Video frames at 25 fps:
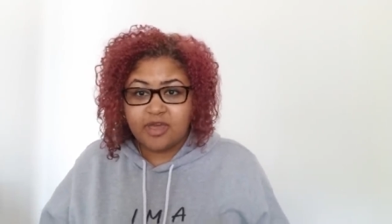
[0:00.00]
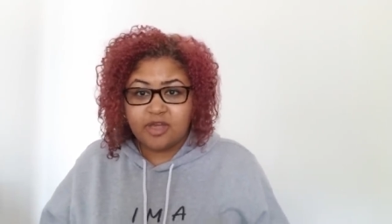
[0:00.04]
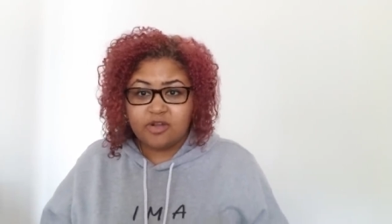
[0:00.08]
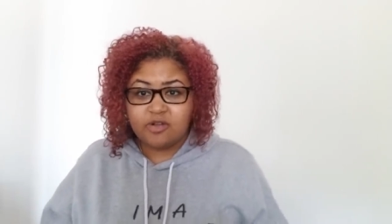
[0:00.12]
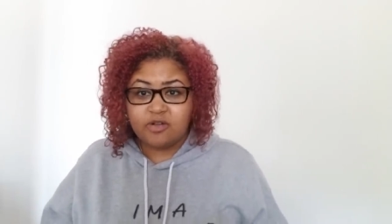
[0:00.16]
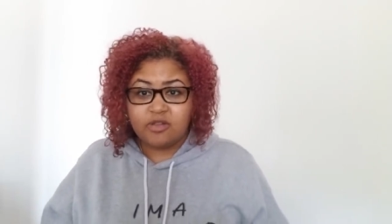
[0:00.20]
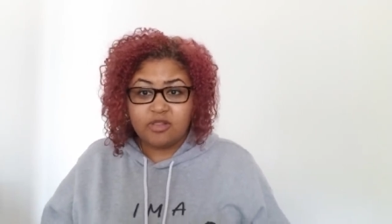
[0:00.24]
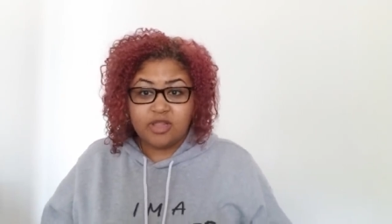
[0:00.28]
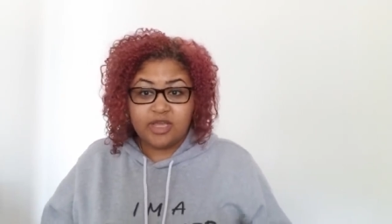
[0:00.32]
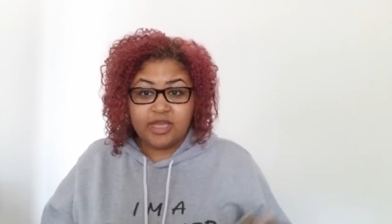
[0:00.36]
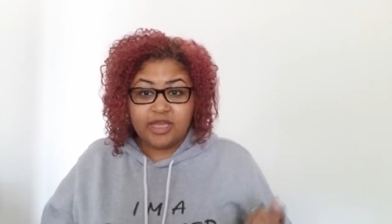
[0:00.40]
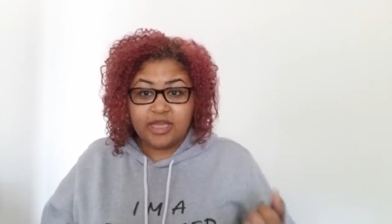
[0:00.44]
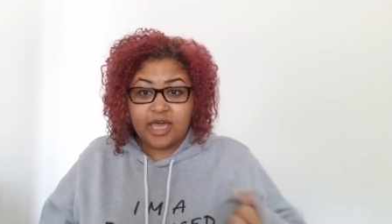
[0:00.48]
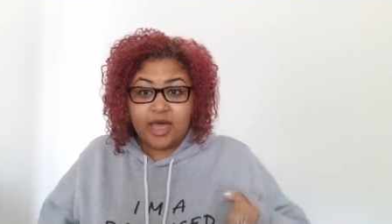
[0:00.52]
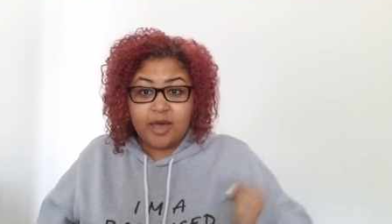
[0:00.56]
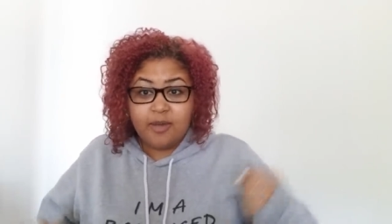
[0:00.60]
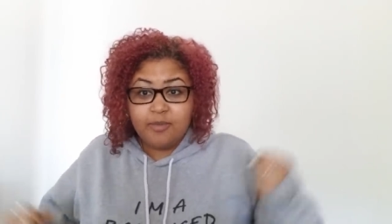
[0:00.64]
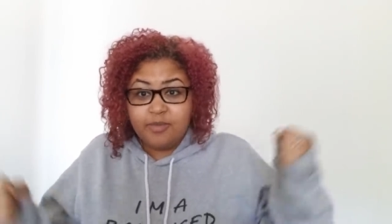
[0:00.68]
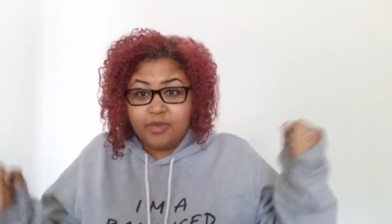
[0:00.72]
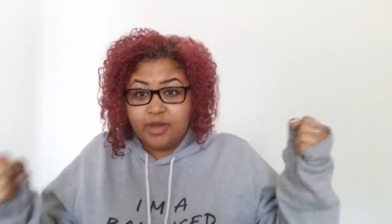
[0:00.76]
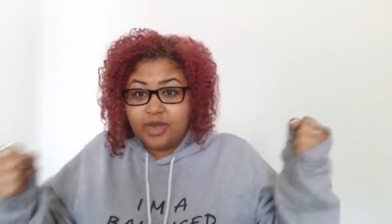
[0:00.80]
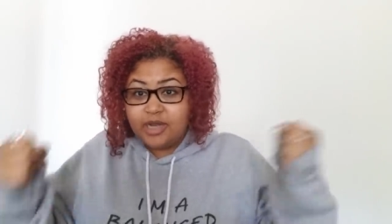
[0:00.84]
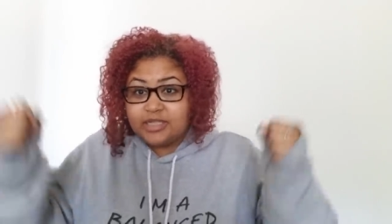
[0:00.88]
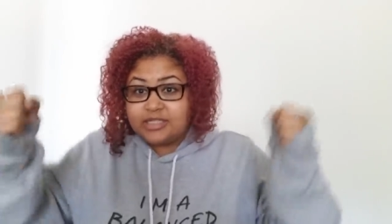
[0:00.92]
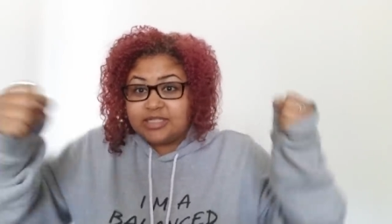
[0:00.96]
And you're like,
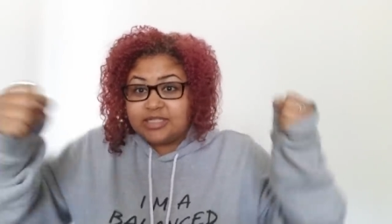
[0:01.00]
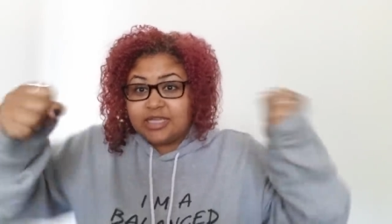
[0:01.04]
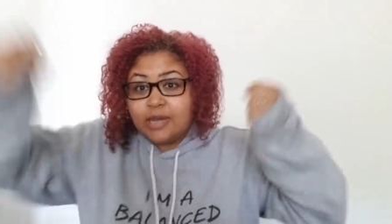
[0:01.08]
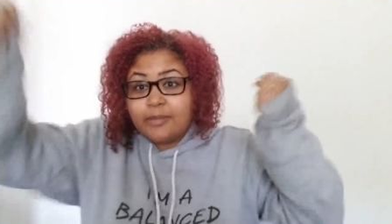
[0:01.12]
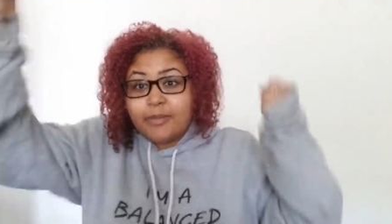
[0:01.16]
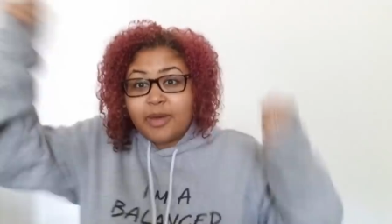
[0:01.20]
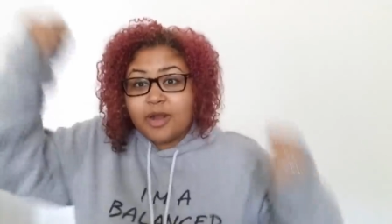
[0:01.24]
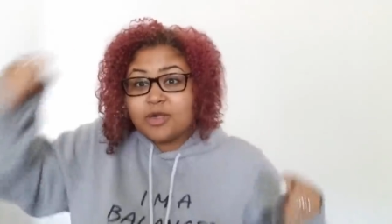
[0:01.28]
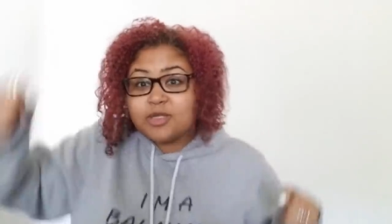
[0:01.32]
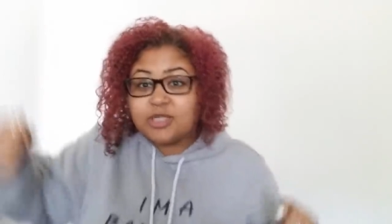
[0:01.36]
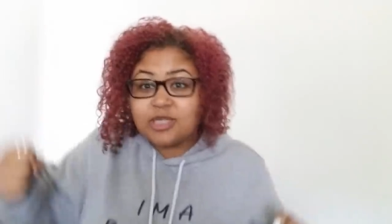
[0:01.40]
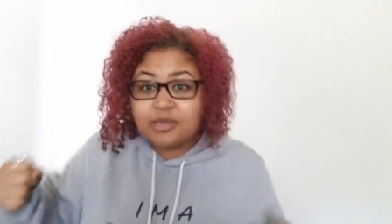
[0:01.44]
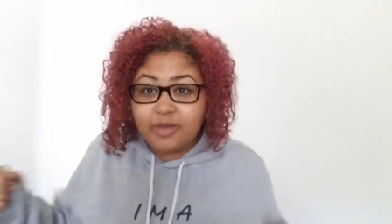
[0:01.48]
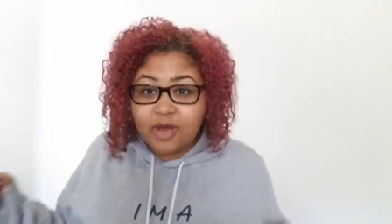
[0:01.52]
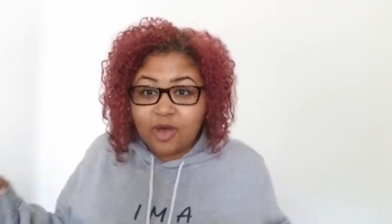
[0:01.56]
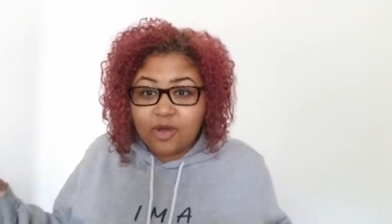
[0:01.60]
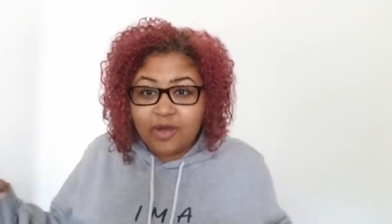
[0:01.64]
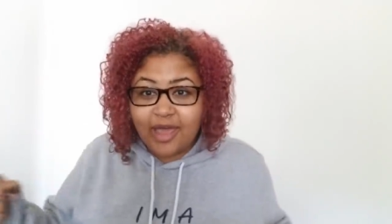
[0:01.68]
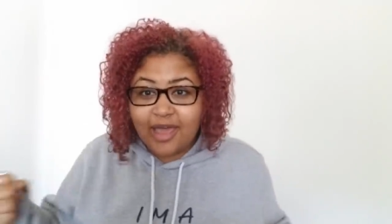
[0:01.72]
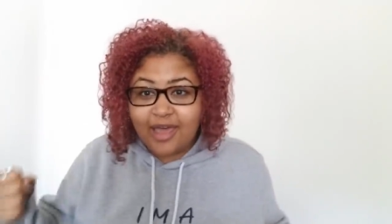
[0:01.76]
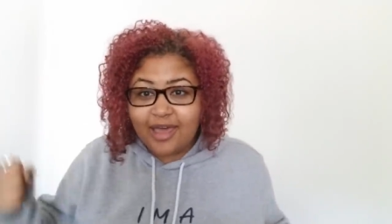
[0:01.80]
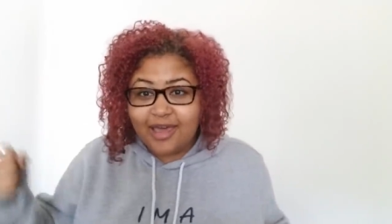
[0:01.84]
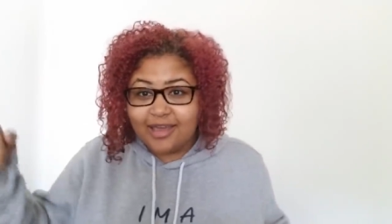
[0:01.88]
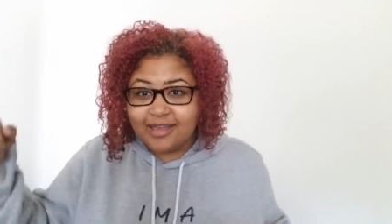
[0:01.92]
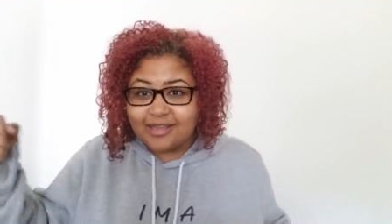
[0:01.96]
I'm going to take matters in my own
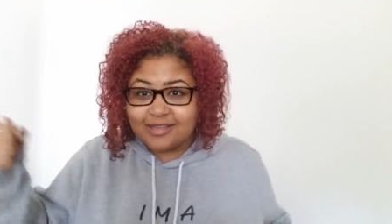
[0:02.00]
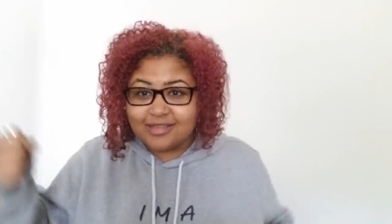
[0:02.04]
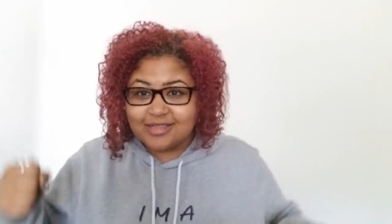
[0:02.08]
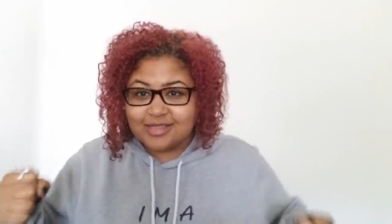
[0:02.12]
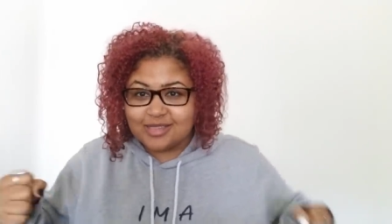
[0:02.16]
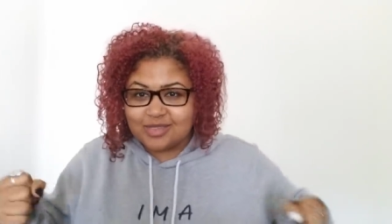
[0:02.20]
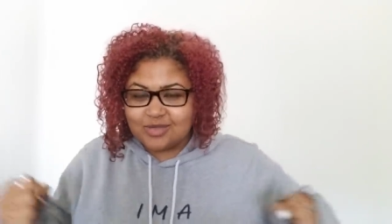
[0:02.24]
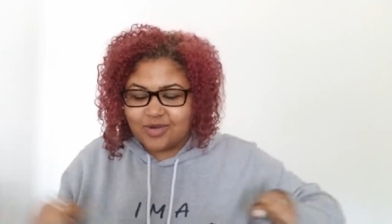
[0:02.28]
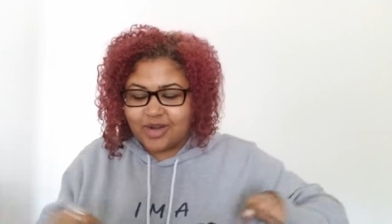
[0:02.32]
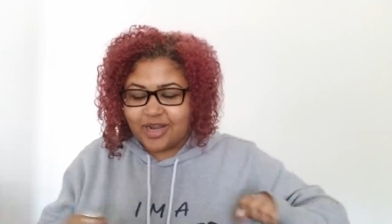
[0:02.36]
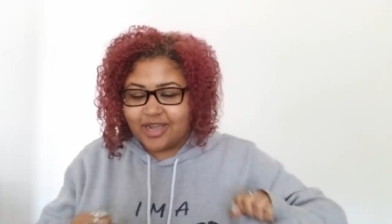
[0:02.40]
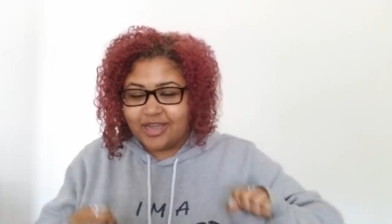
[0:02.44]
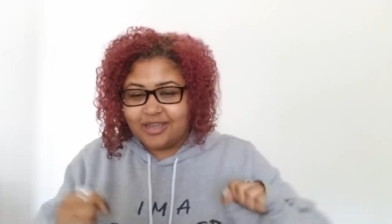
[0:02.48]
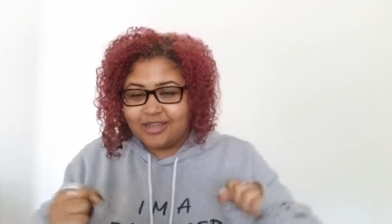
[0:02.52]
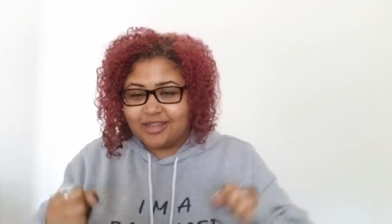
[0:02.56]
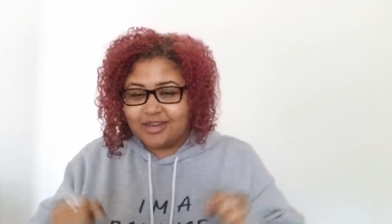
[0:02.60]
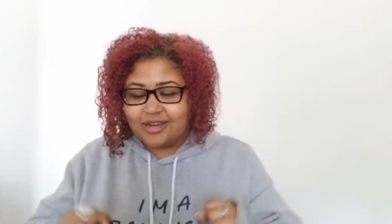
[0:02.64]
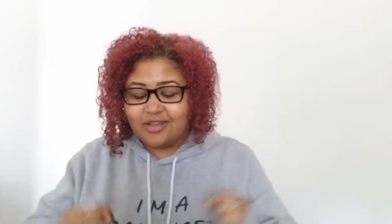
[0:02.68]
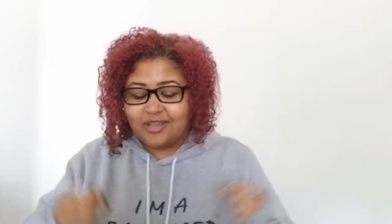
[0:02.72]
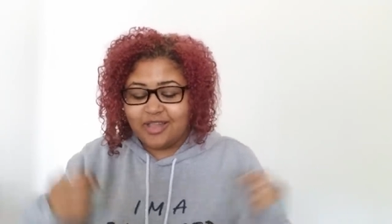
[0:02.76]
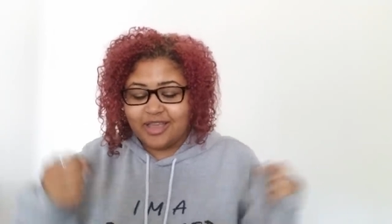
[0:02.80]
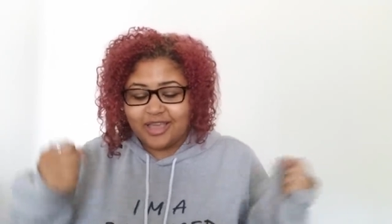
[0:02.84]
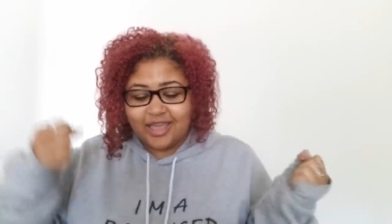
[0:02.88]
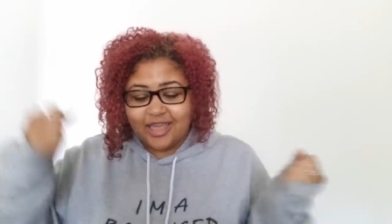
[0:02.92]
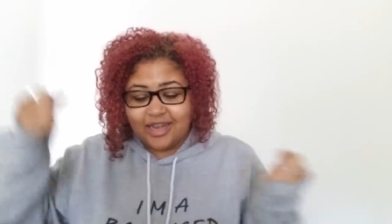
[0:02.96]
hands, right? You
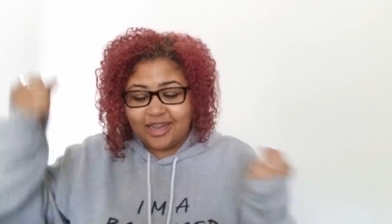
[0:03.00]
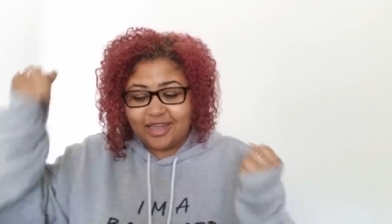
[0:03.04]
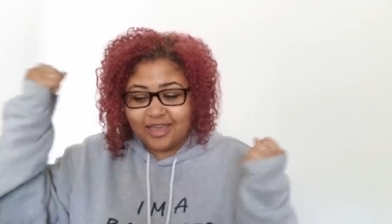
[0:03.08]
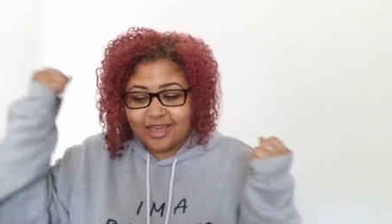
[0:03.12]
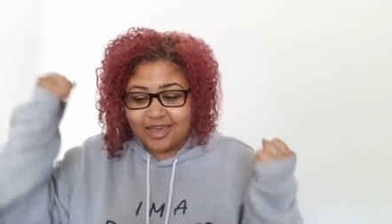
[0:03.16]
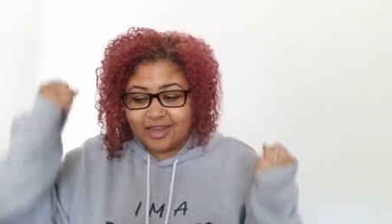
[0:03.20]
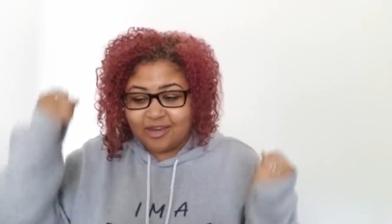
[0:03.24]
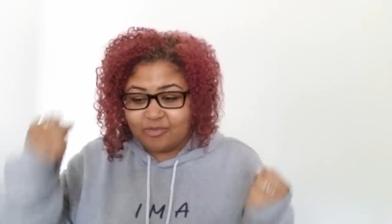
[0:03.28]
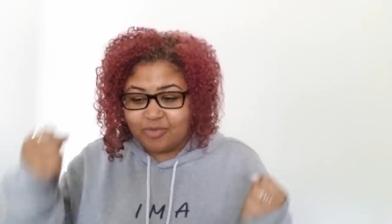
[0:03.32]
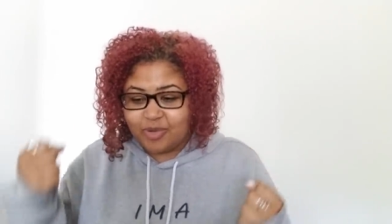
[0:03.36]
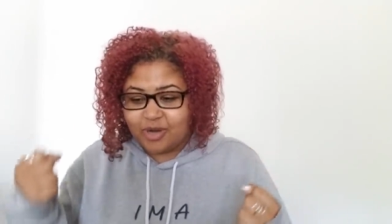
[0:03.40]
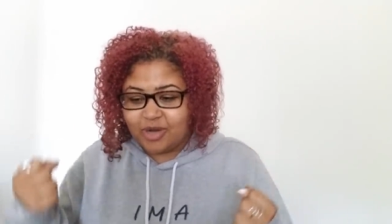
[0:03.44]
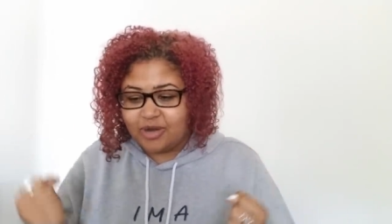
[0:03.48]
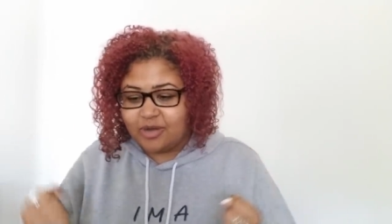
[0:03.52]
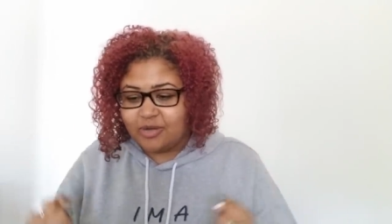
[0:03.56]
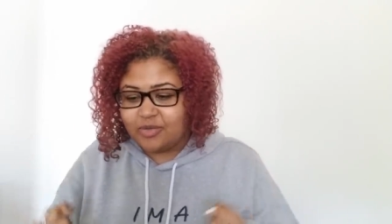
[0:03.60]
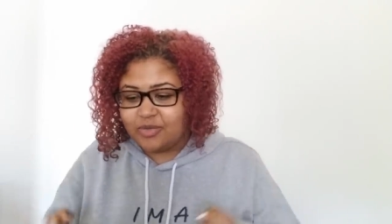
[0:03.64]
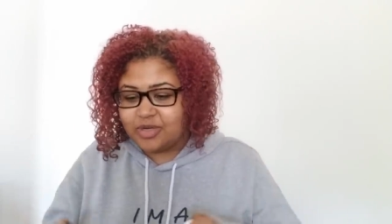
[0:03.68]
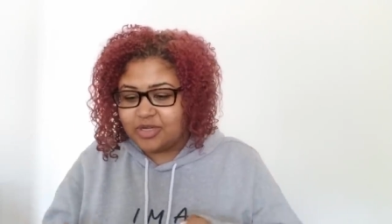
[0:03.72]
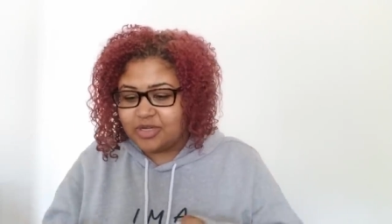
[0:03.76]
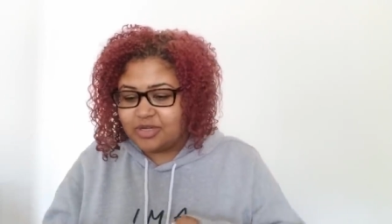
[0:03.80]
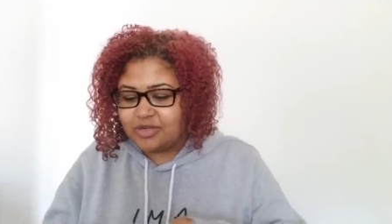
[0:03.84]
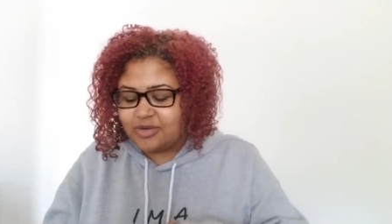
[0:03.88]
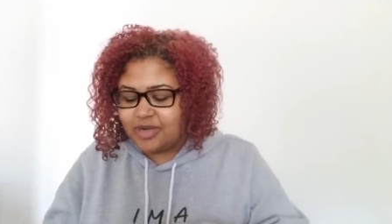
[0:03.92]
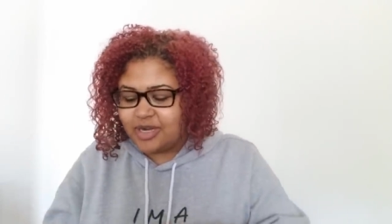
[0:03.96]
know, like any kind of parent
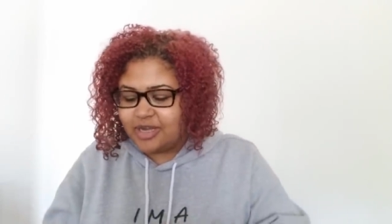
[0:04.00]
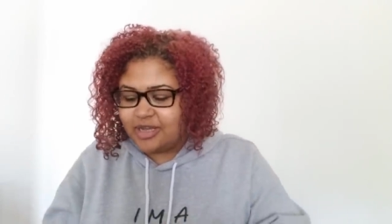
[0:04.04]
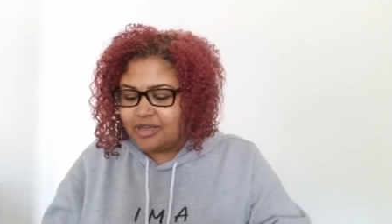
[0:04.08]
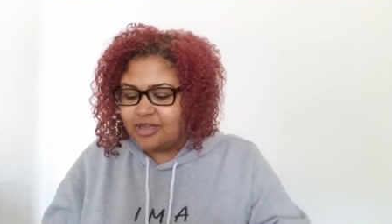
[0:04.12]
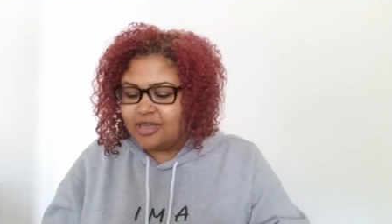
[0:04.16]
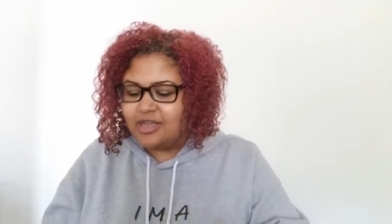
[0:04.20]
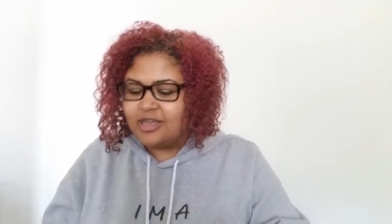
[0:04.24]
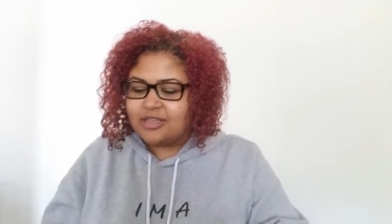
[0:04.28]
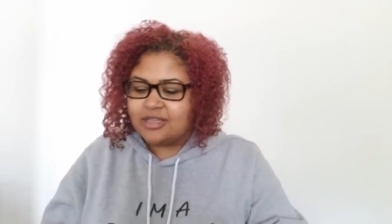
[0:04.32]
would, right?